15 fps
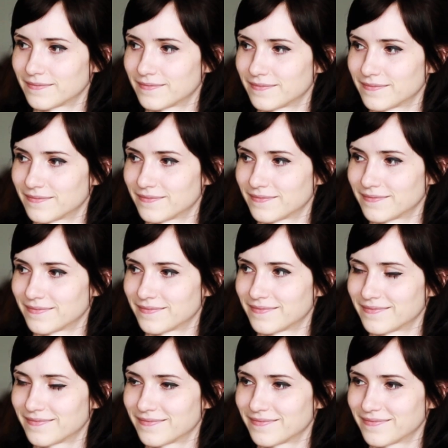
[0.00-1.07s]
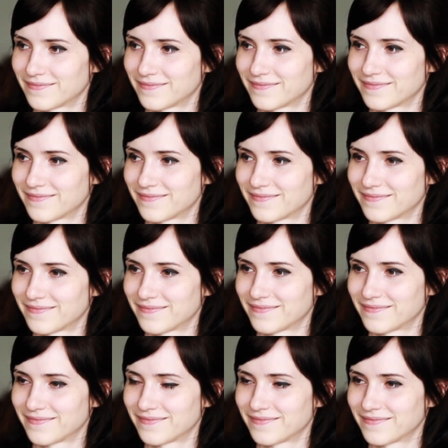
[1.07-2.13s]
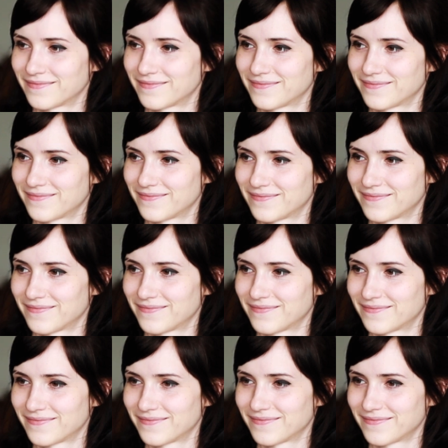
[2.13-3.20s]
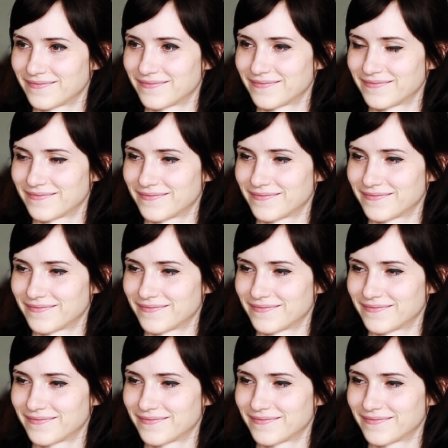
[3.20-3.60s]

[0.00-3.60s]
No words are spoken by the person on screen.